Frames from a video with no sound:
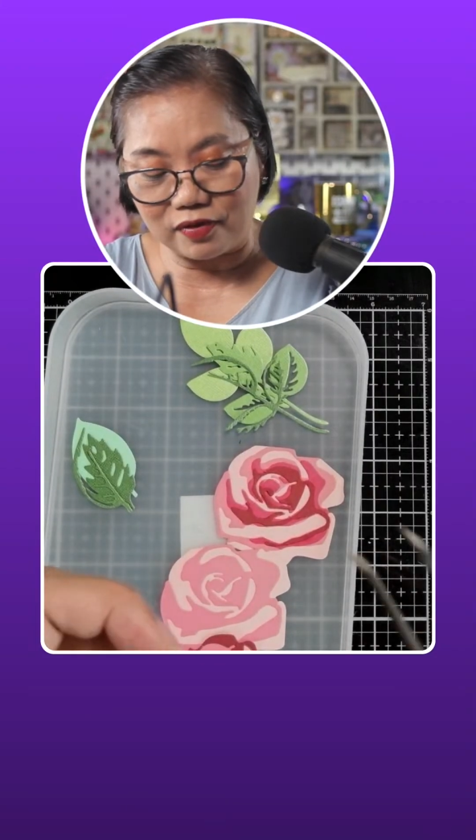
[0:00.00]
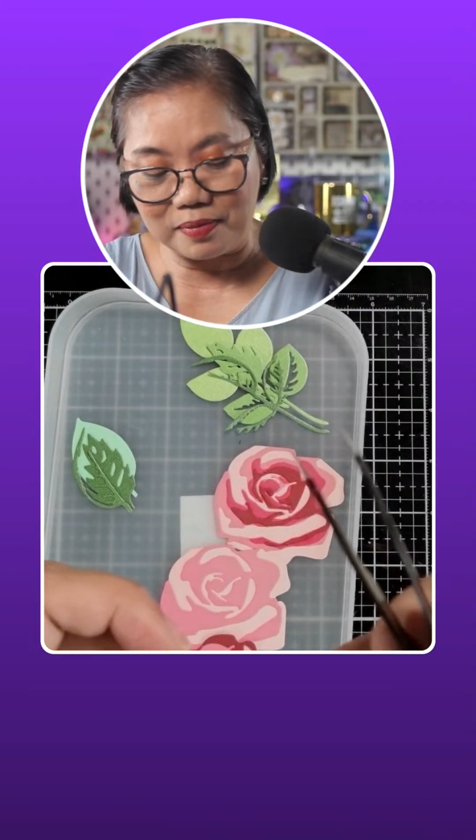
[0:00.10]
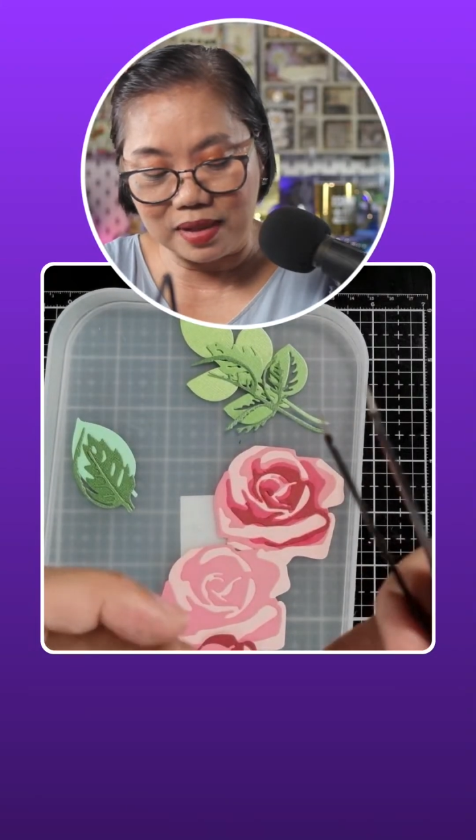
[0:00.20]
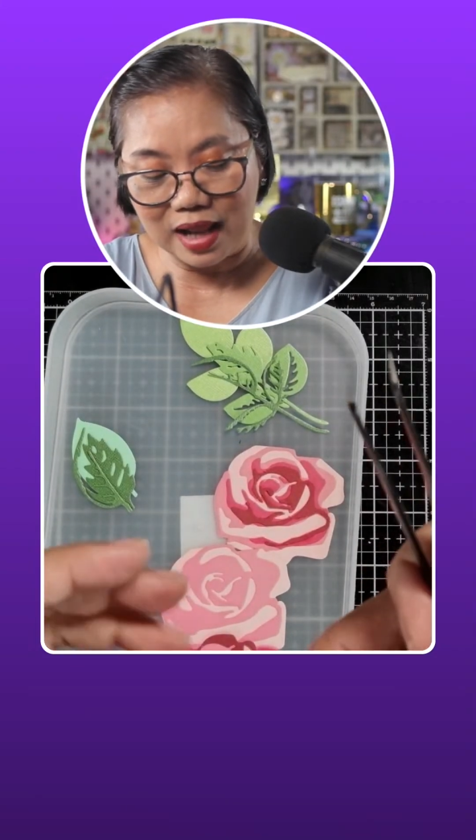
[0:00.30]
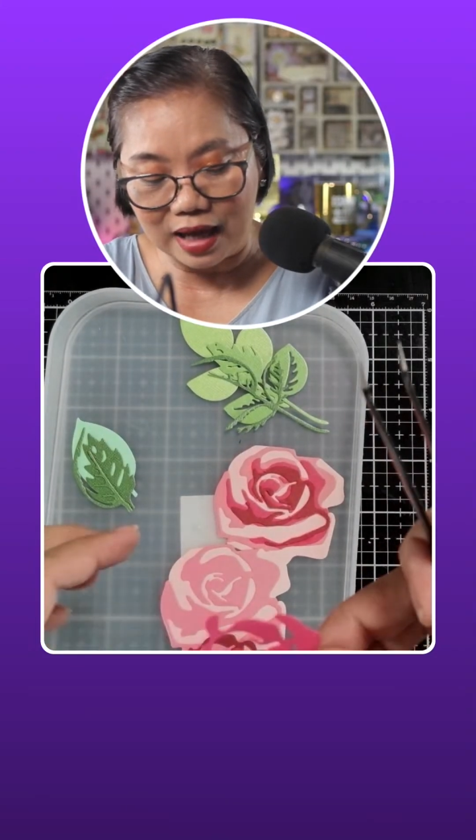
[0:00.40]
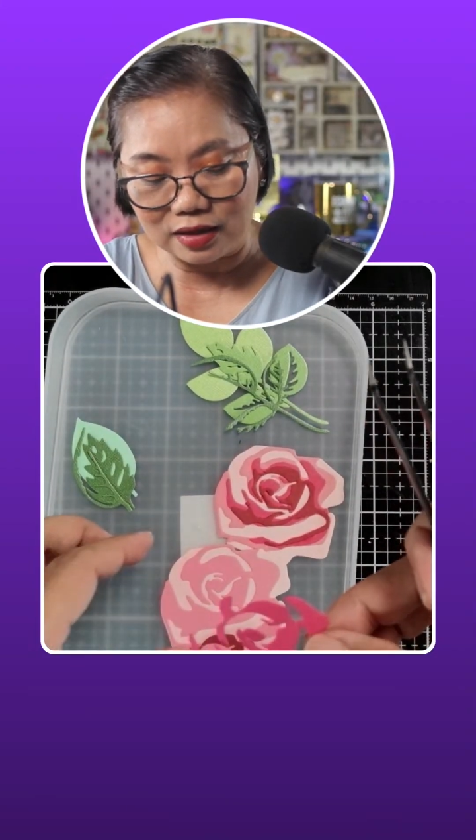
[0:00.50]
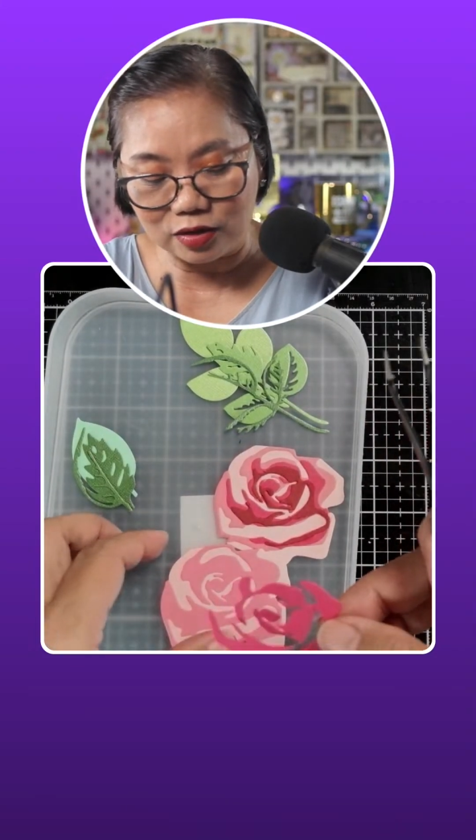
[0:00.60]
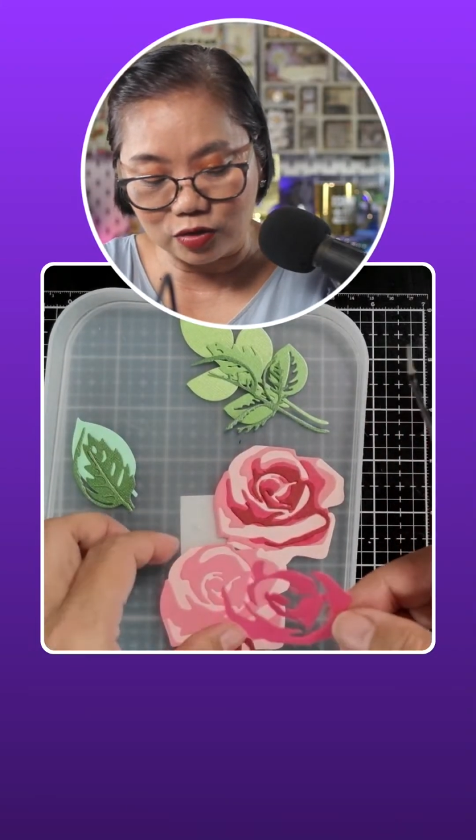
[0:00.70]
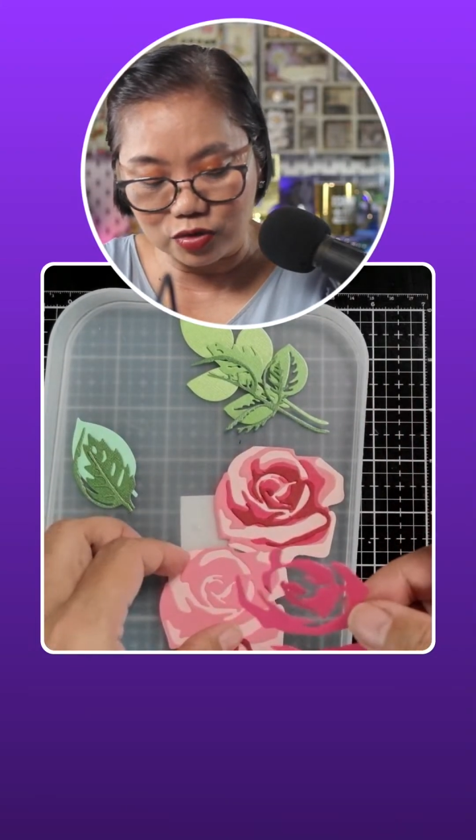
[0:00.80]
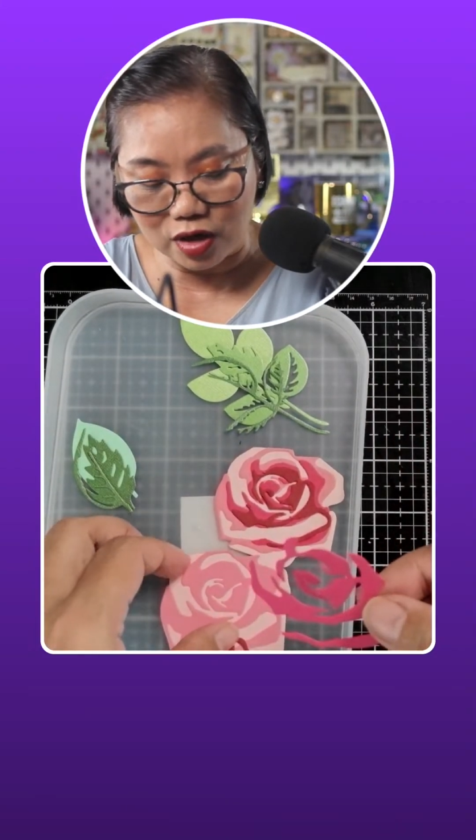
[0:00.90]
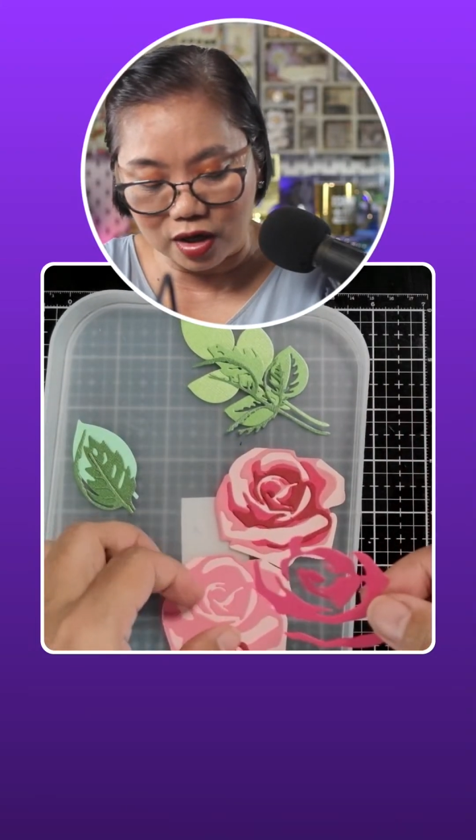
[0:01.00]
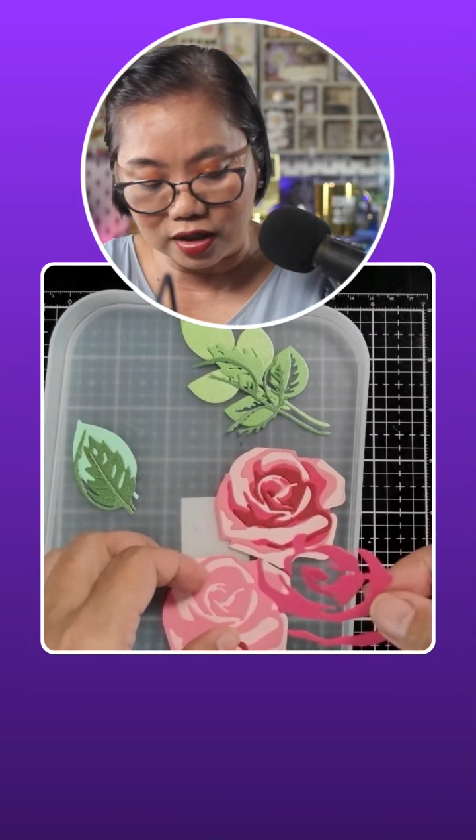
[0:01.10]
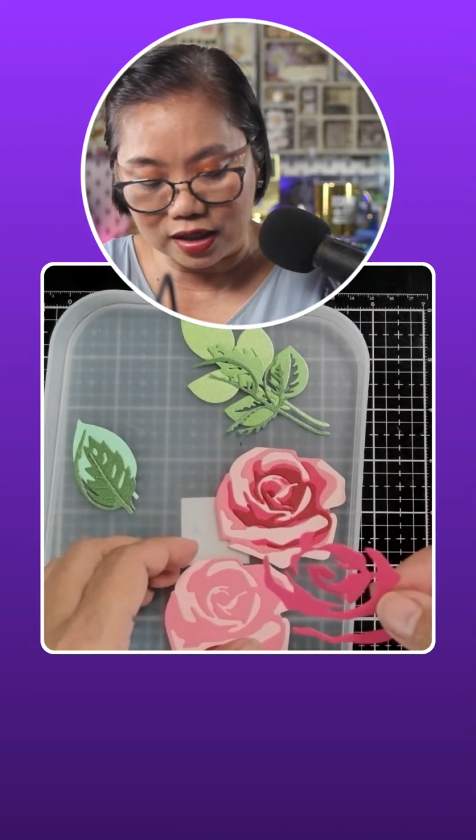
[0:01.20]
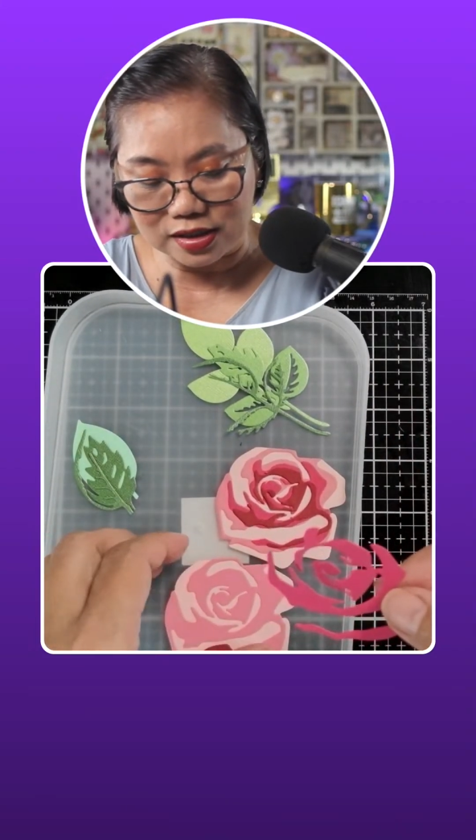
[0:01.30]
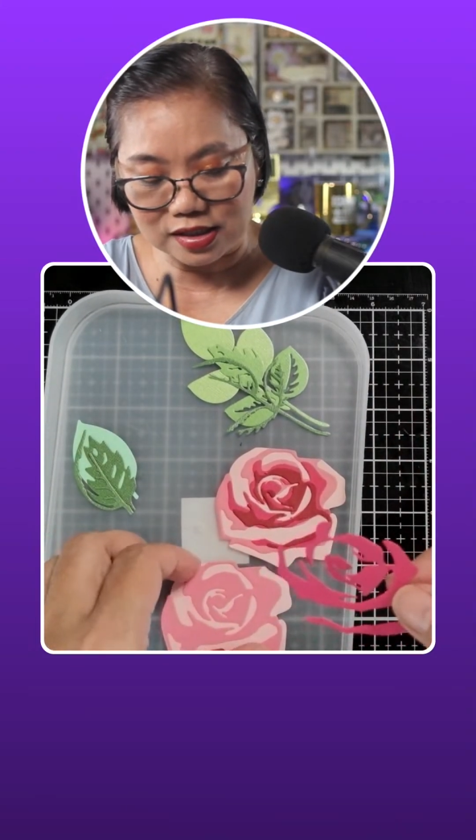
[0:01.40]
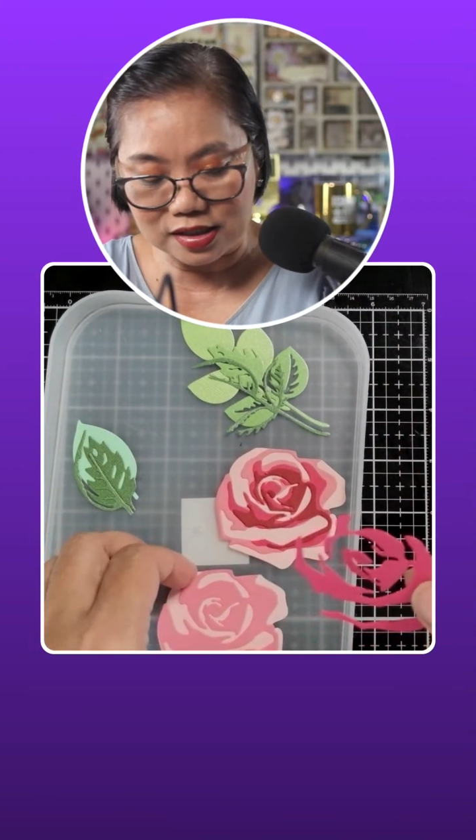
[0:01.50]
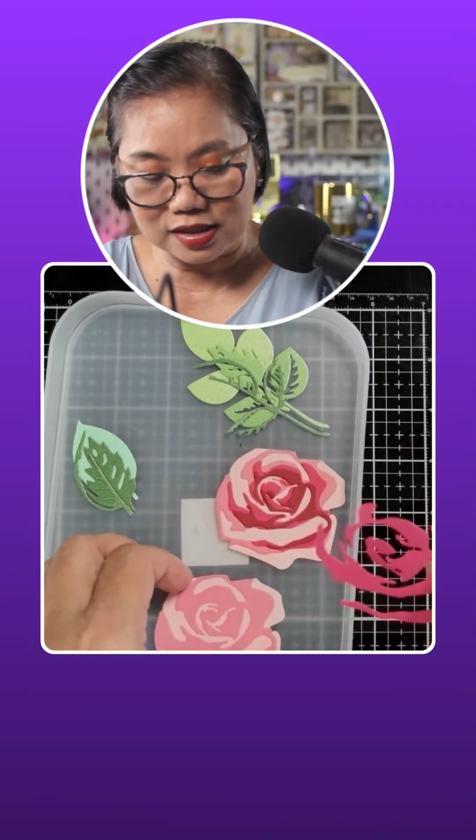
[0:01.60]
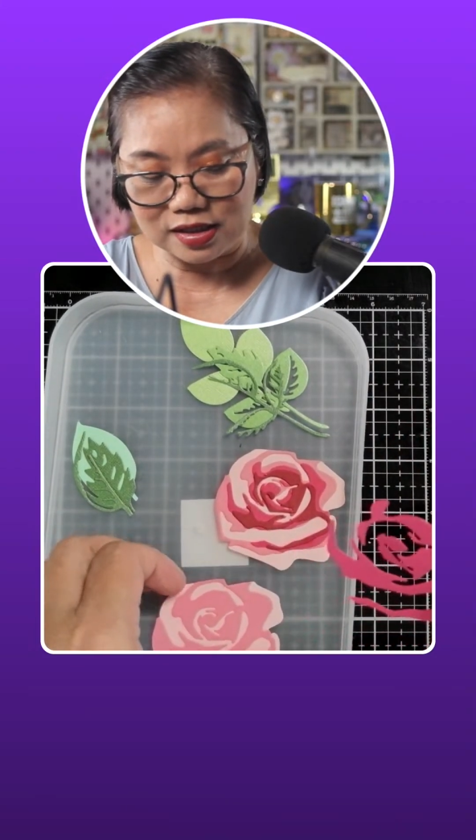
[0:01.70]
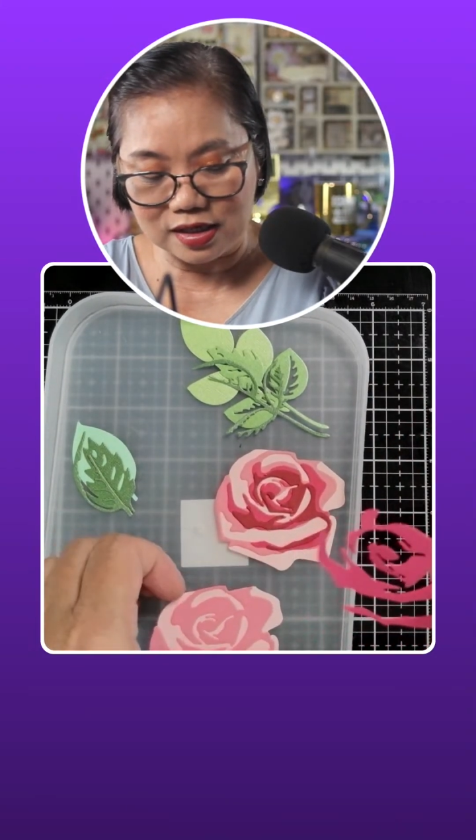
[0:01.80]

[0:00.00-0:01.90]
from light to darkest.